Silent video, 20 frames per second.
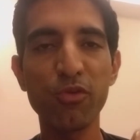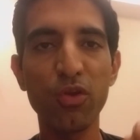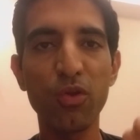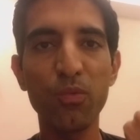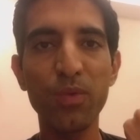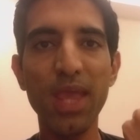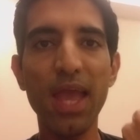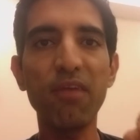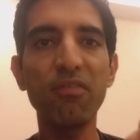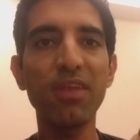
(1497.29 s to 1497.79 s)

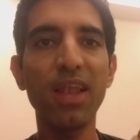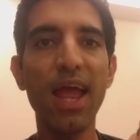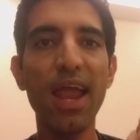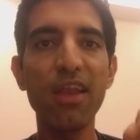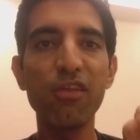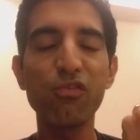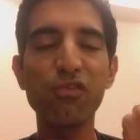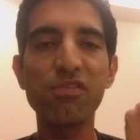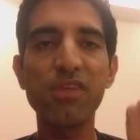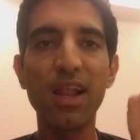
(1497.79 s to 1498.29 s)
We have
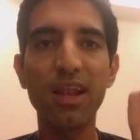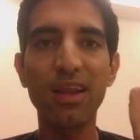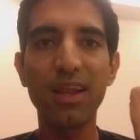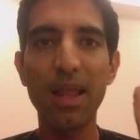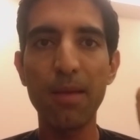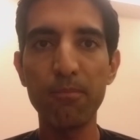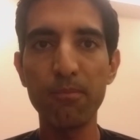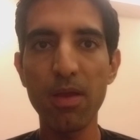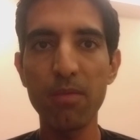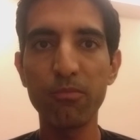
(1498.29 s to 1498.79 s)
clients who sell
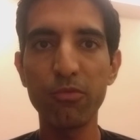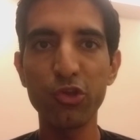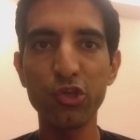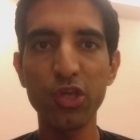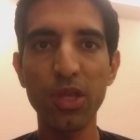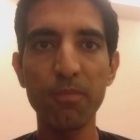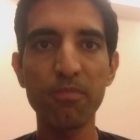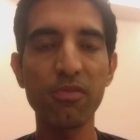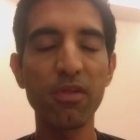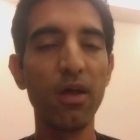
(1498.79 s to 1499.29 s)
club
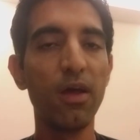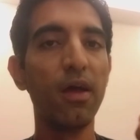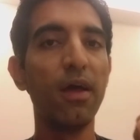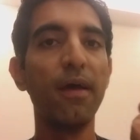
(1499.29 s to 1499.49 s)
memberships.